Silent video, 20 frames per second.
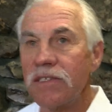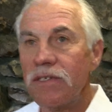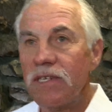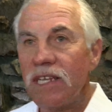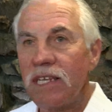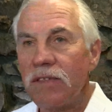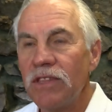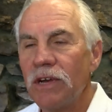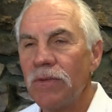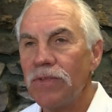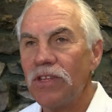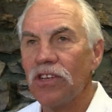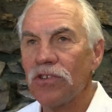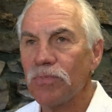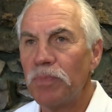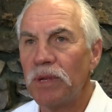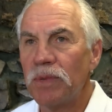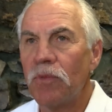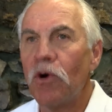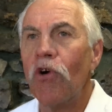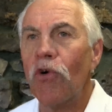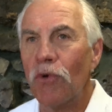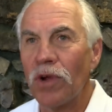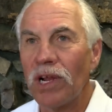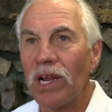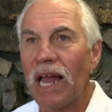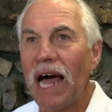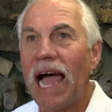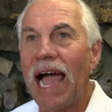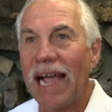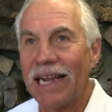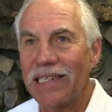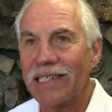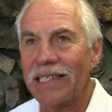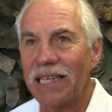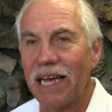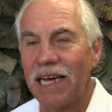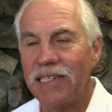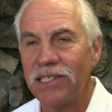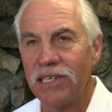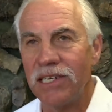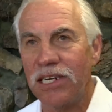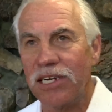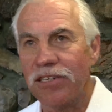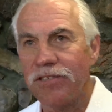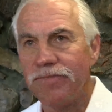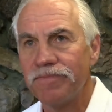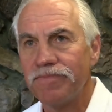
and they'll just be more relaxed out there.